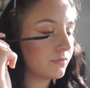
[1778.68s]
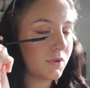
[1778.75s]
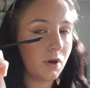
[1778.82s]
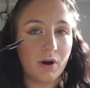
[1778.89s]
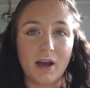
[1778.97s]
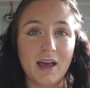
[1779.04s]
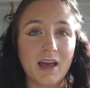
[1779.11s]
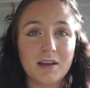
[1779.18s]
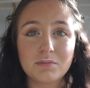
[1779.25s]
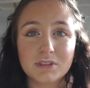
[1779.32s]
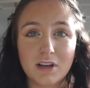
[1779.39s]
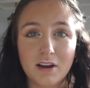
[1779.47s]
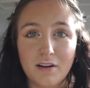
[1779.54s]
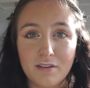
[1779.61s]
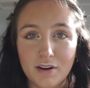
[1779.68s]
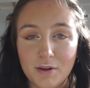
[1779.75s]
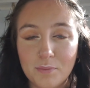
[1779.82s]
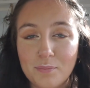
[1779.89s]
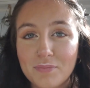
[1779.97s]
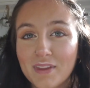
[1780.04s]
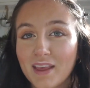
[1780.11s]
oh, I hate mascara.
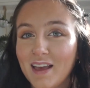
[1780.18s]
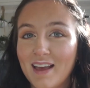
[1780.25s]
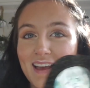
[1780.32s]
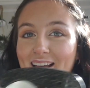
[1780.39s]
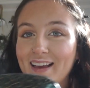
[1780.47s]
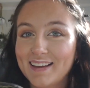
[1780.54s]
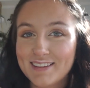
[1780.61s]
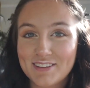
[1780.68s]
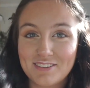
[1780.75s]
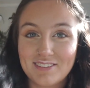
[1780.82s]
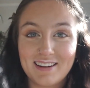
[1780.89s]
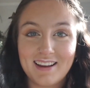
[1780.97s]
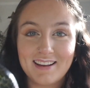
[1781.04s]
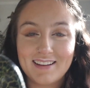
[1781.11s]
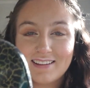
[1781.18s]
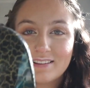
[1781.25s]
I hate doing it.